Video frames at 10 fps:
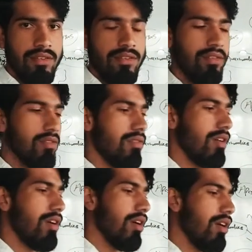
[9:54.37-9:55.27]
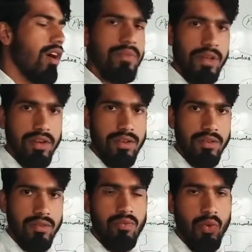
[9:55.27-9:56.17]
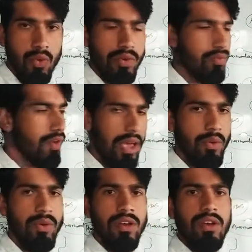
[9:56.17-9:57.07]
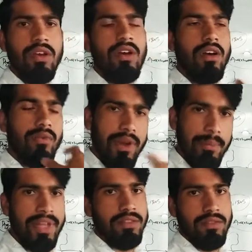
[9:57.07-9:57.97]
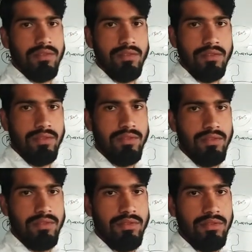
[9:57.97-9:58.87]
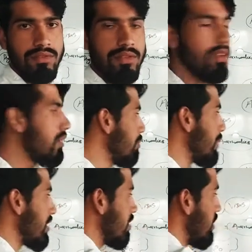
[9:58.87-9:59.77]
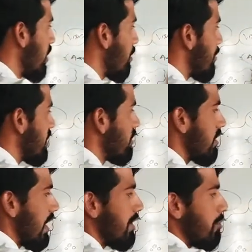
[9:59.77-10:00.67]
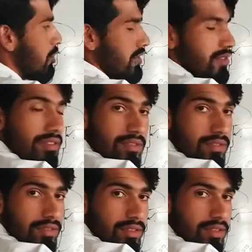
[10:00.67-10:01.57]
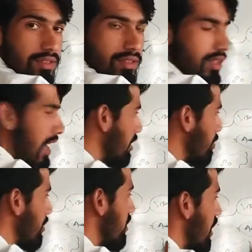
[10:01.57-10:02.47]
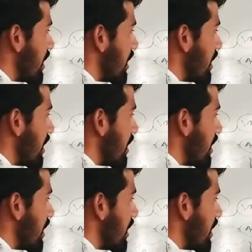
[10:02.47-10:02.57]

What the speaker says: after 4, 5, after a month, but there are present the antibodies. The antibodies